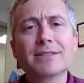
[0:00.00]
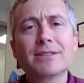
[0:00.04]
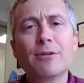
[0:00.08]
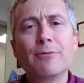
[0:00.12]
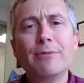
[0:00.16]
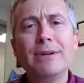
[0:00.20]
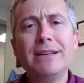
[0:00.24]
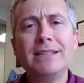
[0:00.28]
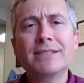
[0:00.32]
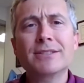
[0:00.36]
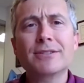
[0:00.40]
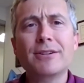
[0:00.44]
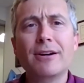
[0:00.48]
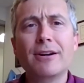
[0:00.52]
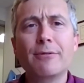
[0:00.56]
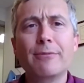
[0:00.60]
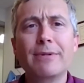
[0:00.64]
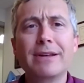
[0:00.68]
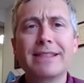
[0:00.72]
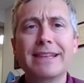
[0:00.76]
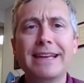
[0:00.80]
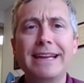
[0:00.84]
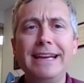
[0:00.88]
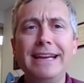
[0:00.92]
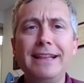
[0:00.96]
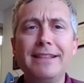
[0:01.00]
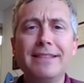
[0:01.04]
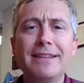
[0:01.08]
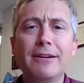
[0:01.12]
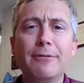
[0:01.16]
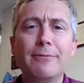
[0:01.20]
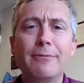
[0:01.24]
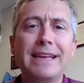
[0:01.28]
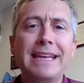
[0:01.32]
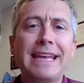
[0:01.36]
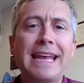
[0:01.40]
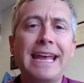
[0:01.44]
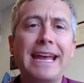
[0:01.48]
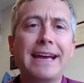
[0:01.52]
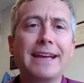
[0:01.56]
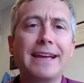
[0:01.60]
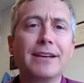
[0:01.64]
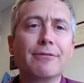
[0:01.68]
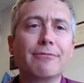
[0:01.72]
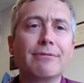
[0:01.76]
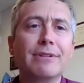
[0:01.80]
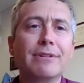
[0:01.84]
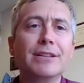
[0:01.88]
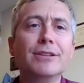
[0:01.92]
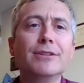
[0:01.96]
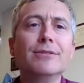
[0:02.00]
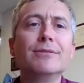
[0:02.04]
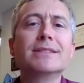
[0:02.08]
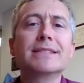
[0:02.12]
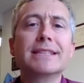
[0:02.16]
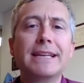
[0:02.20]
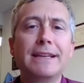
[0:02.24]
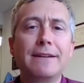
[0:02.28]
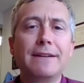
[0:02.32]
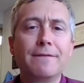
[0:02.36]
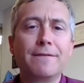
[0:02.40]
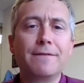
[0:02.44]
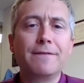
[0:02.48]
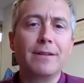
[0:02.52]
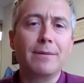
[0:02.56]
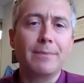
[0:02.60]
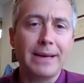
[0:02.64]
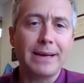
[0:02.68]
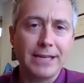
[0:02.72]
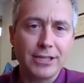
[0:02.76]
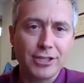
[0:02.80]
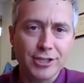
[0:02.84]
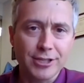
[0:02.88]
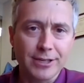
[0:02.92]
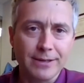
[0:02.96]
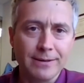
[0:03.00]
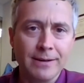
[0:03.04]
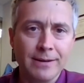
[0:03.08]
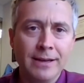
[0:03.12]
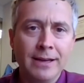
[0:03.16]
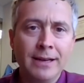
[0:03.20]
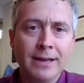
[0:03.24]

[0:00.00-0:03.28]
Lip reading: So we start with anything we can to reduce inflammation.